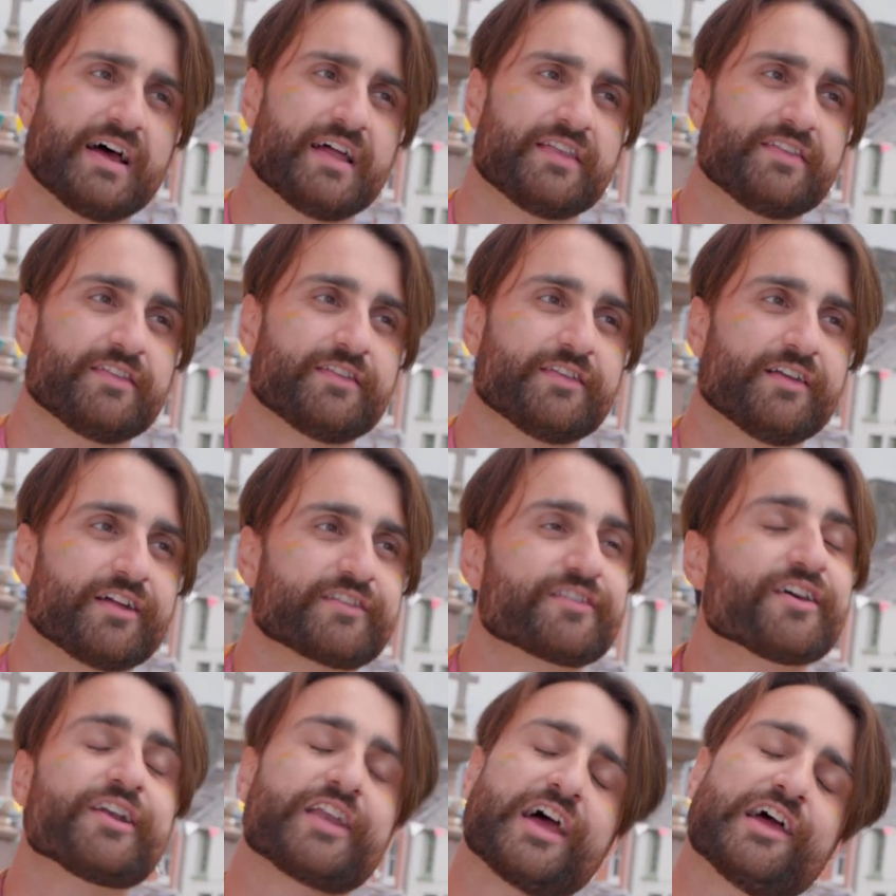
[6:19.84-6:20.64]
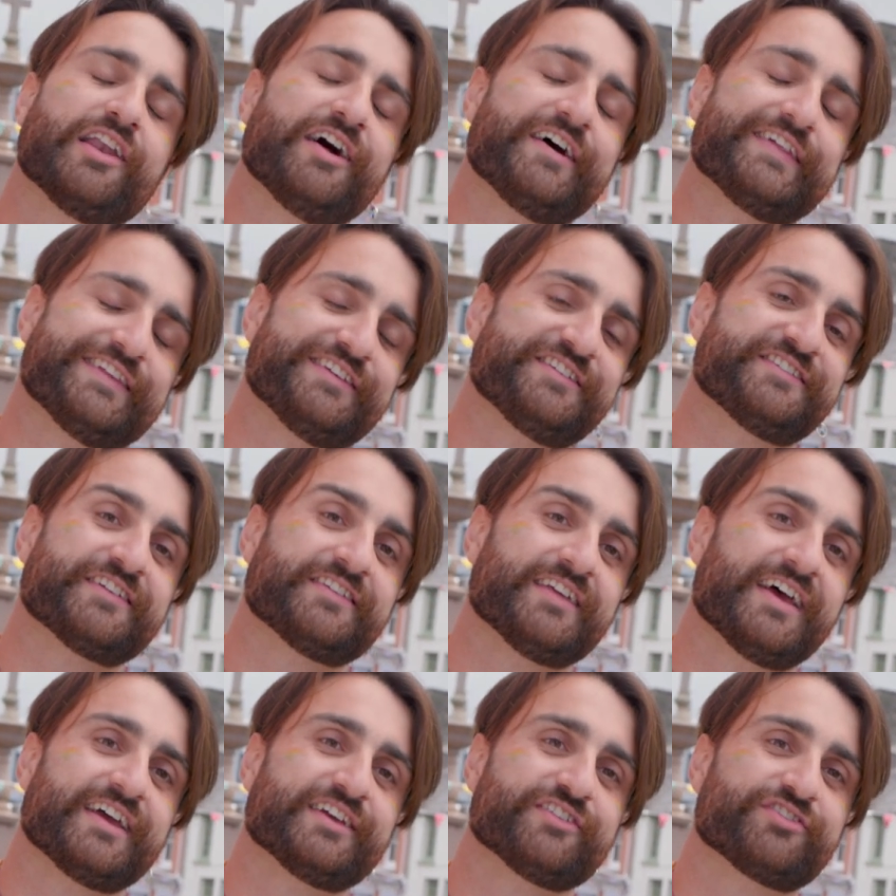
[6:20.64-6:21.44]
and a turnout like this
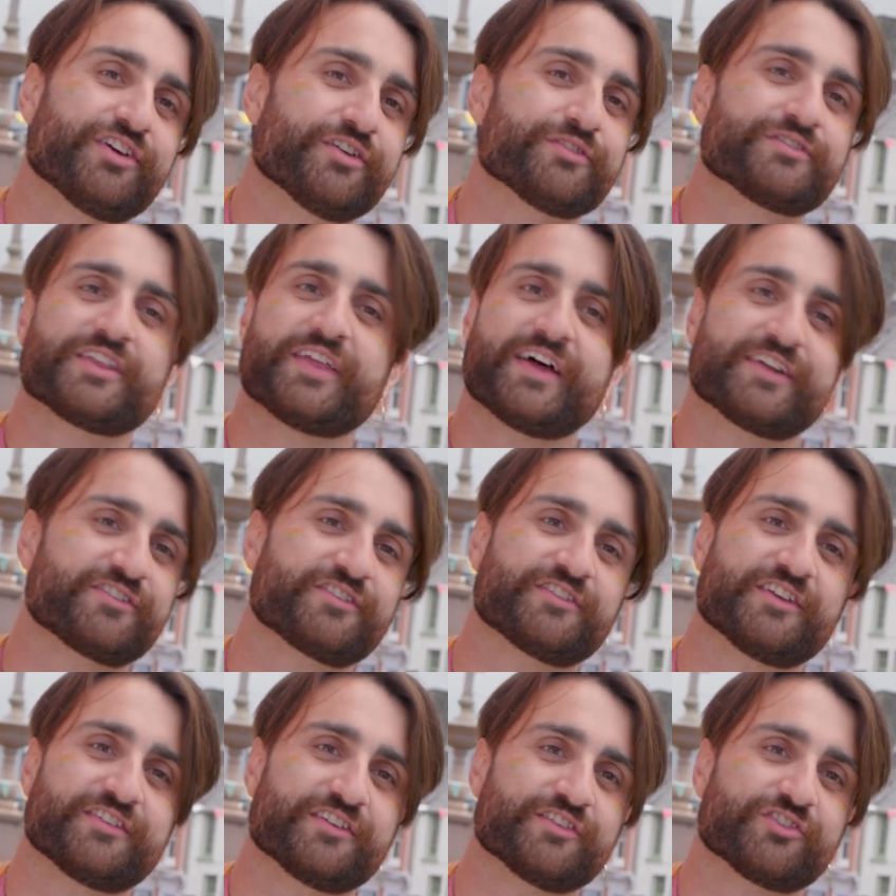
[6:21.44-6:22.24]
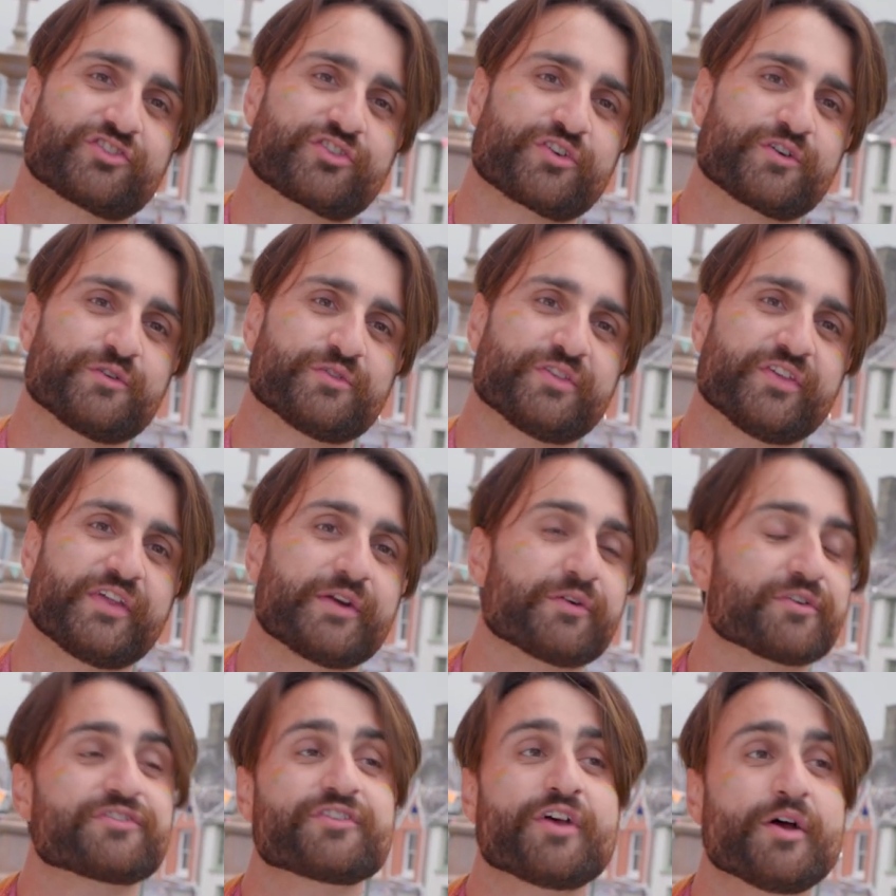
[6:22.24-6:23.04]
today shows that that just isn't true, that
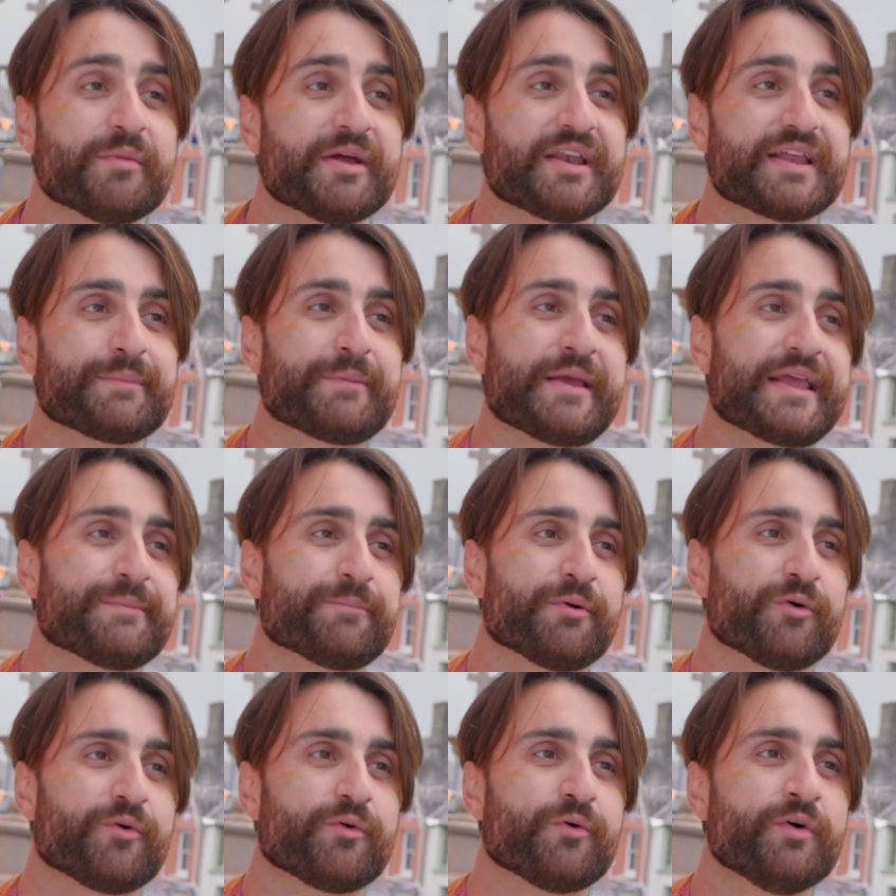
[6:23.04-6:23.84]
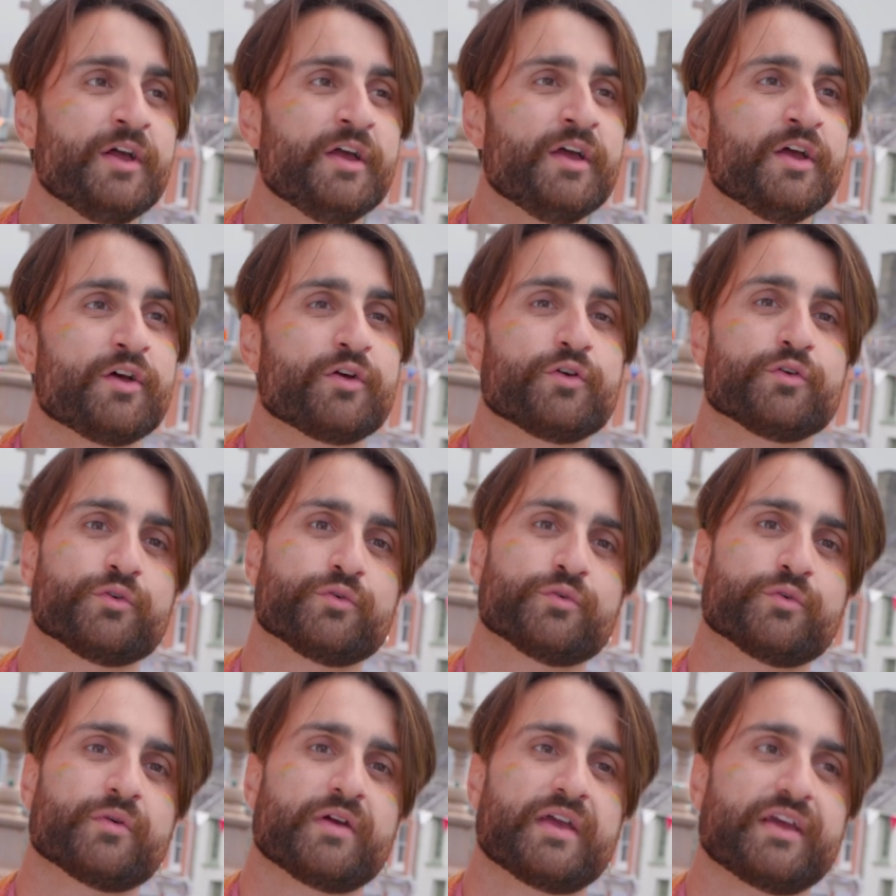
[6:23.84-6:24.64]
there are so many people
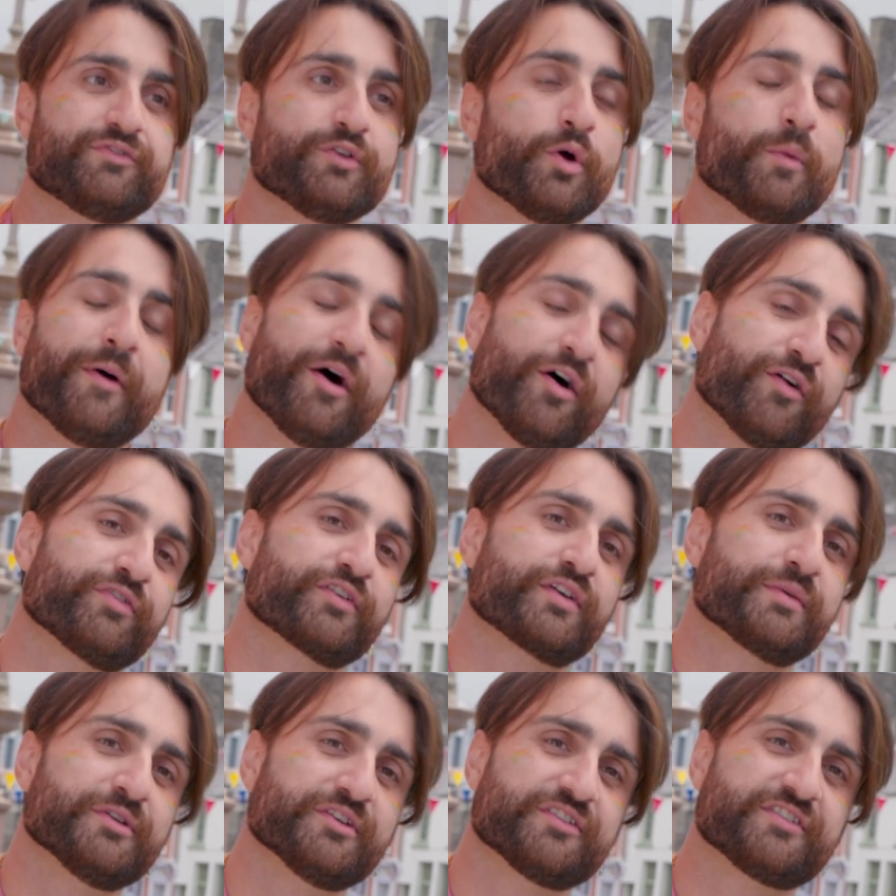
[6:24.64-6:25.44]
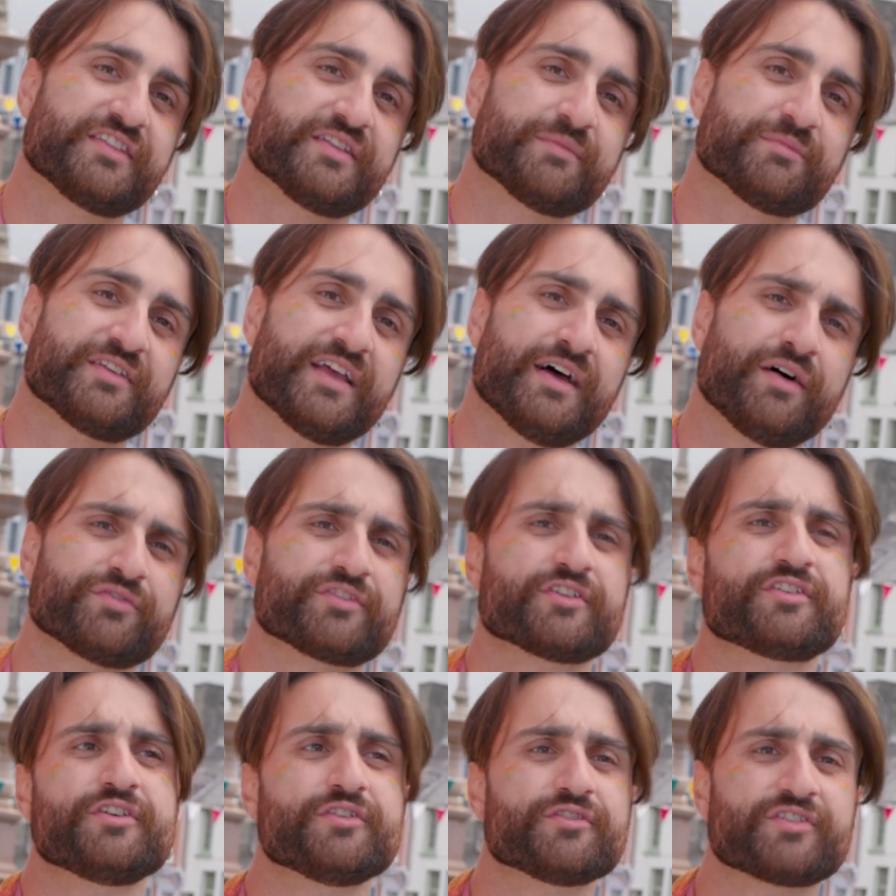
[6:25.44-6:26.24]
who, if not part of the community
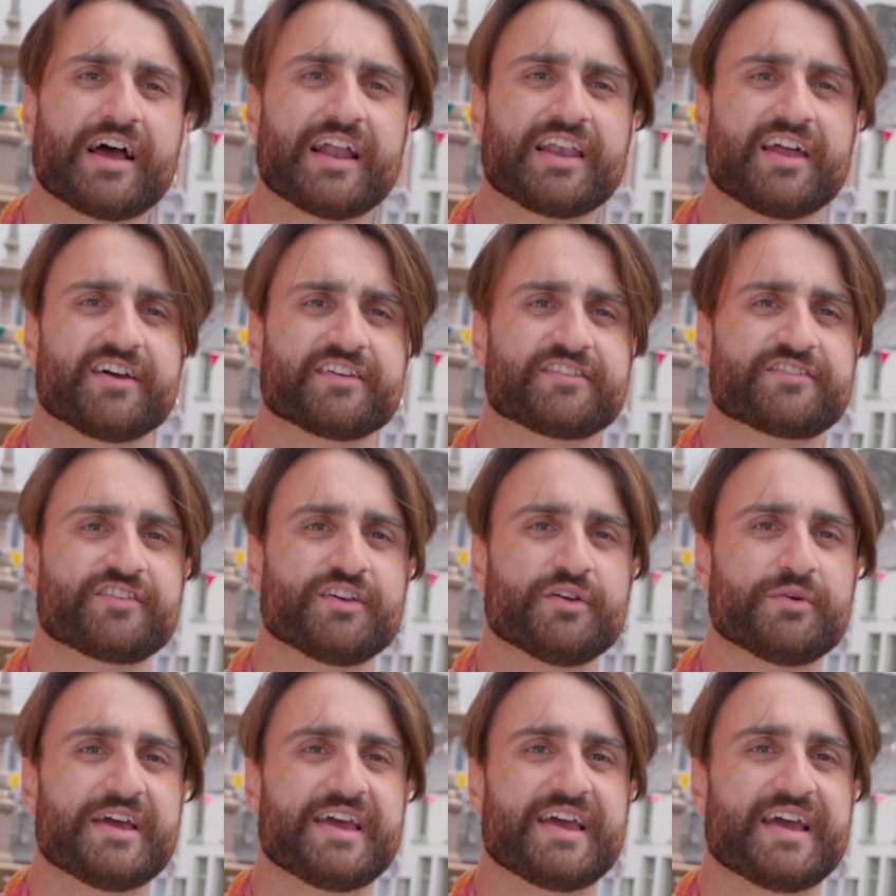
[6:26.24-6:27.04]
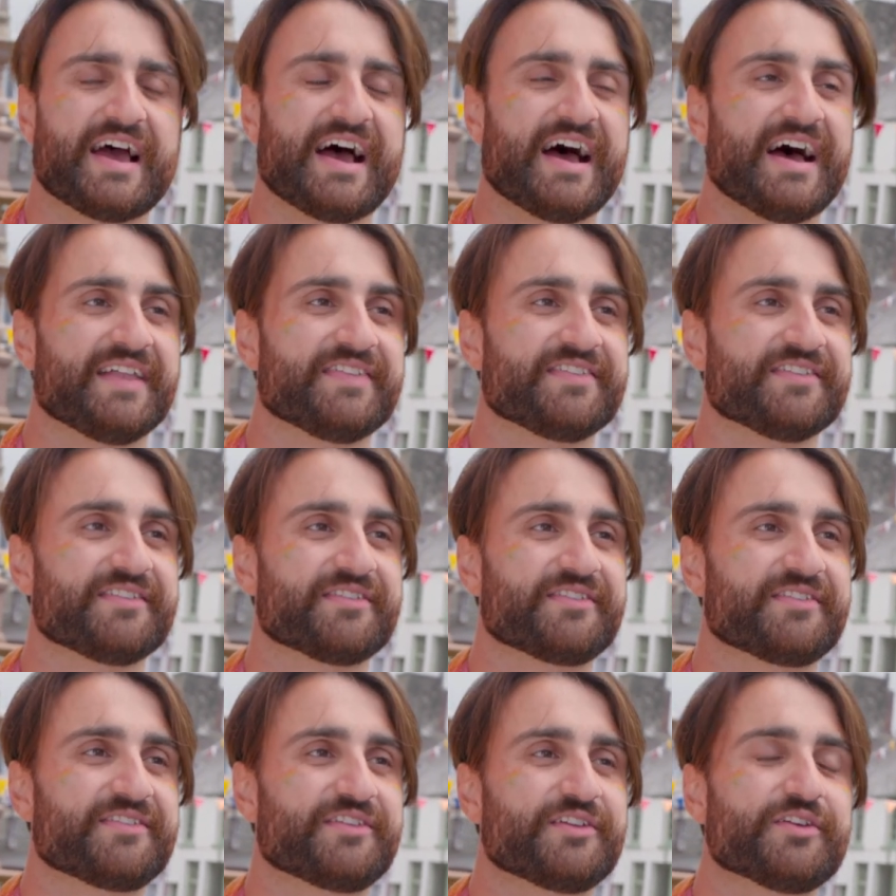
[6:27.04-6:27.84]
themselves, are huge allies to it,
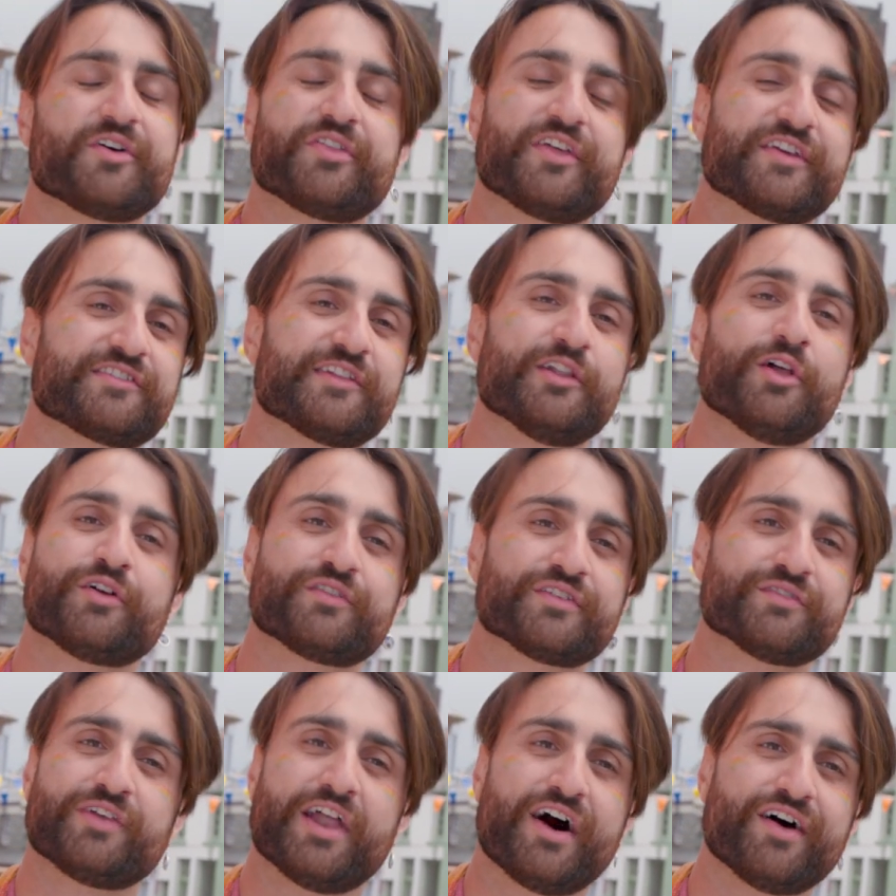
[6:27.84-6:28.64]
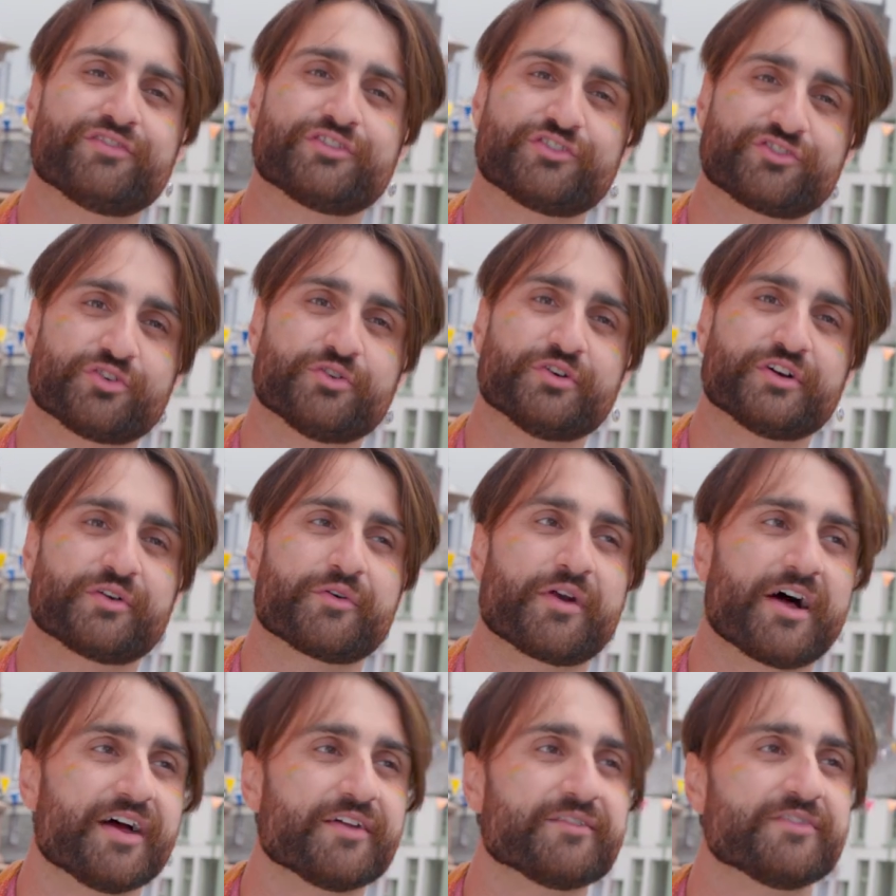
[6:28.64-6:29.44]
and you know, there's loads of love and joy
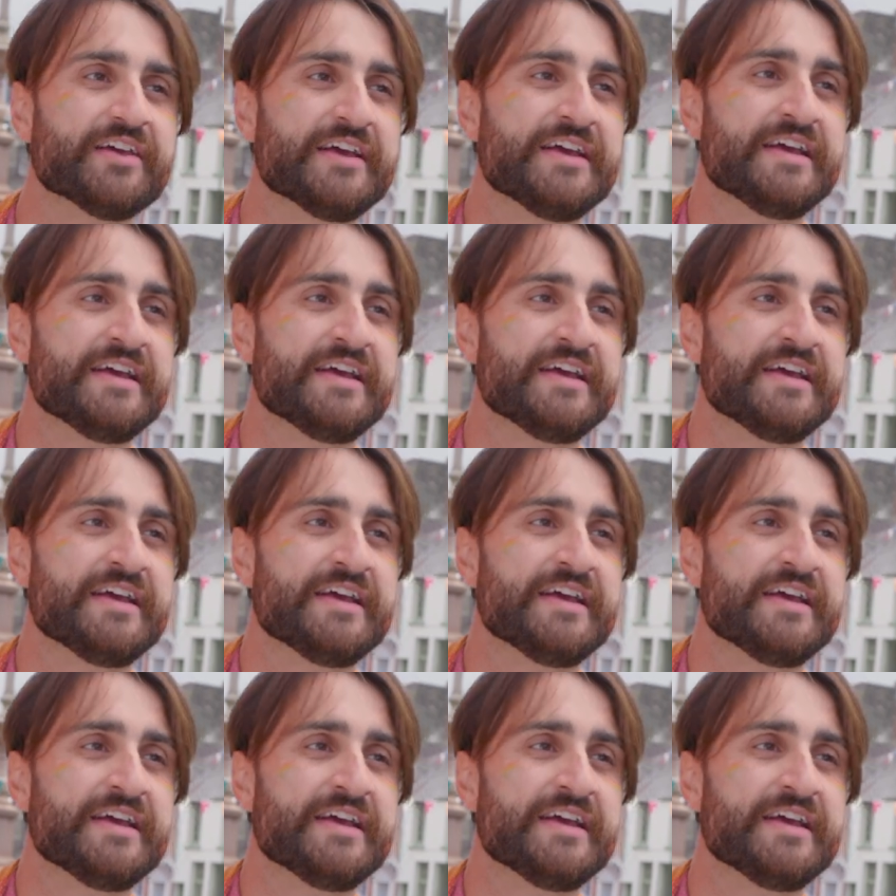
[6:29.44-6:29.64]
around.